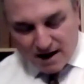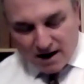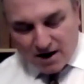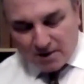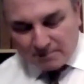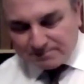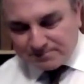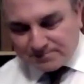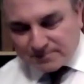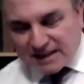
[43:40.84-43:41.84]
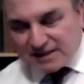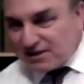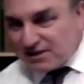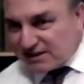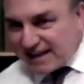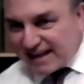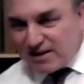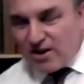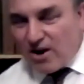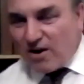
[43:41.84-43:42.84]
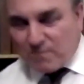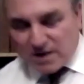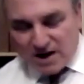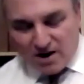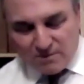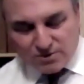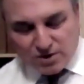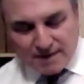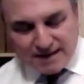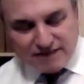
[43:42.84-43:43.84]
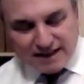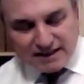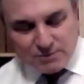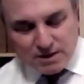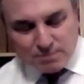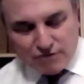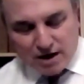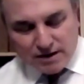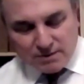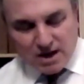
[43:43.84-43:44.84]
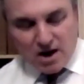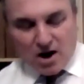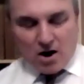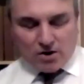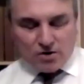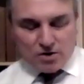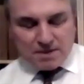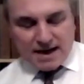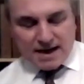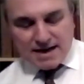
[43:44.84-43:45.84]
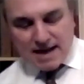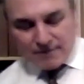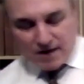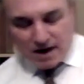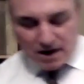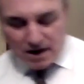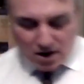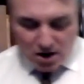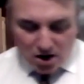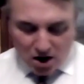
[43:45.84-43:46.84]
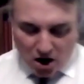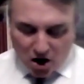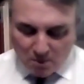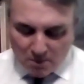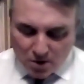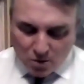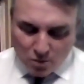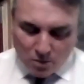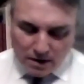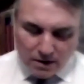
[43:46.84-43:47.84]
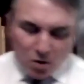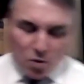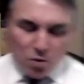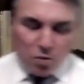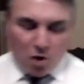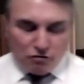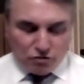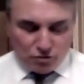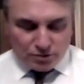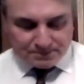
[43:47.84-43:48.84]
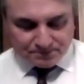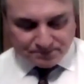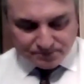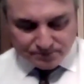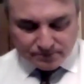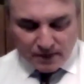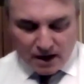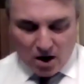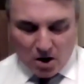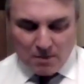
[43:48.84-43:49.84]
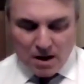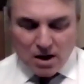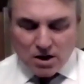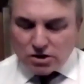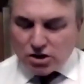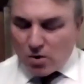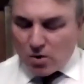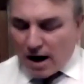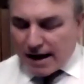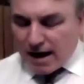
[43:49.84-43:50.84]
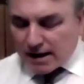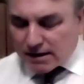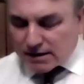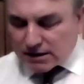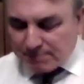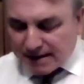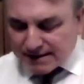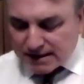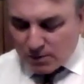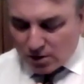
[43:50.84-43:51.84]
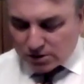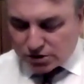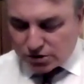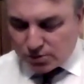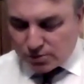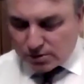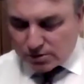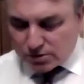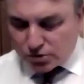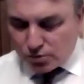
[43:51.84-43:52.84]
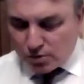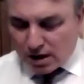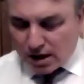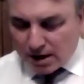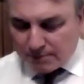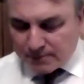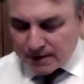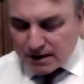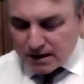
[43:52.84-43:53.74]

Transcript: Um, Chesterton said, Talking about his relationship with his brother. He argued, but he never um, quarreled. Um, so I, I, just basically want to to um,